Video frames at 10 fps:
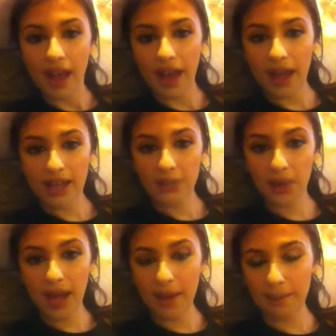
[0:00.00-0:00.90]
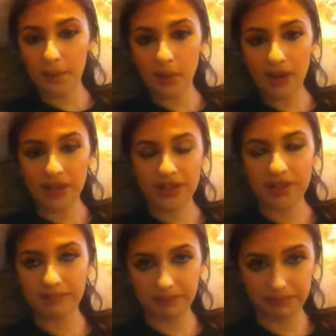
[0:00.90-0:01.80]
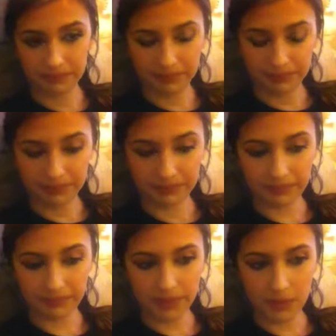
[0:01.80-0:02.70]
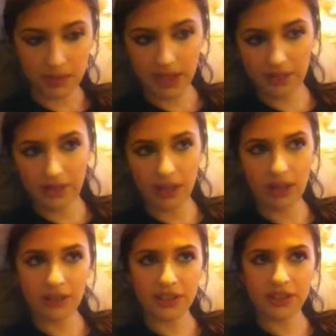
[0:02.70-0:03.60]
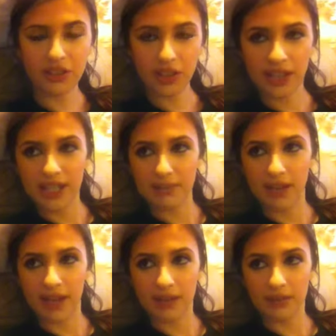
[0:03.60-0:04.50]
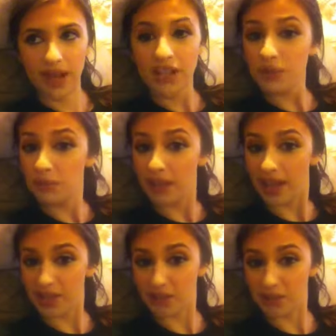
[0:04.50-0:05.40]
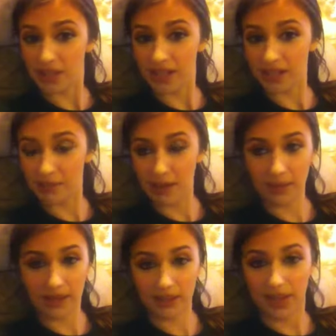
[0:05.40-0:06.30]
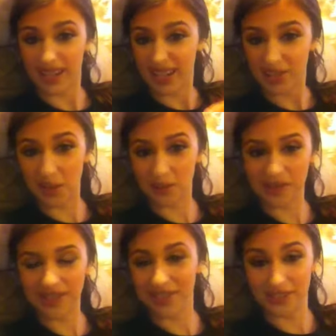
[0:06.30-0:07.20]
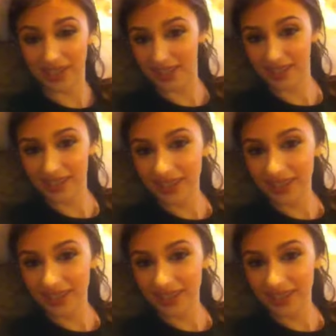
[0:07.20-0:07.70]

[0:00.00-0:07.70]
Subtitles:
And what happened was, when he got there, there's this Chinese man, actually pretty handsome Chinese man, I'm not gonna lie, nice arms, just saying.